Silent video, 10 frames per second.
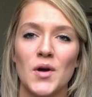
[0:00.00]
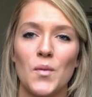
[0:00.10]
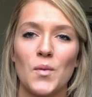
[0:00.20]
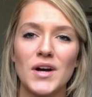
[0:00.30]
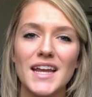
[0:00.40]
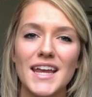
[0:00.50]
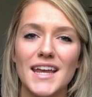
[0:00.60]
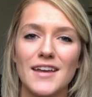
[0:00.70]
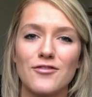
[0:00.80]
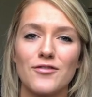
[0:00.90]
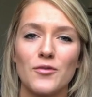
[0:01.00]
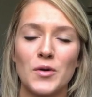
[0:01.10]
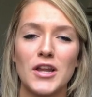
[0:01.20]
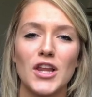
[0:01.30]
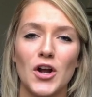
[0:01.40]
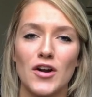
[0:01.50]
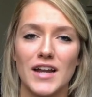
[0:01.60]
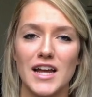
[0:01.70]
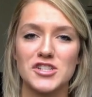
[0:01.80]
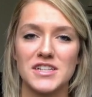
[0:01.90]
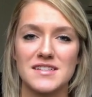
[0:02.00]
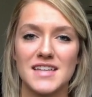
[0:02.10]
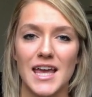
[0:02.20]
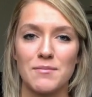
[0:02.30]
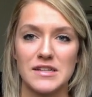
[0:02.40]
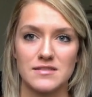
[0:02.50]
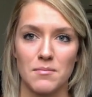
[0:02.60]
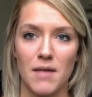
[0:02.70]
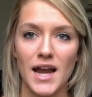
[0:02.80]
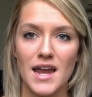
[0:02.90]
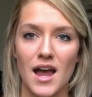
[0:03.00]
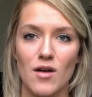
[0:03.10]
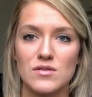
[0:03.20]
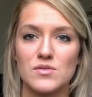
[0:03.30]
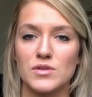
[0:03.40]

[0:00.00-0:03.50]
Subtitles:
what if one of the Kardashians came into my house,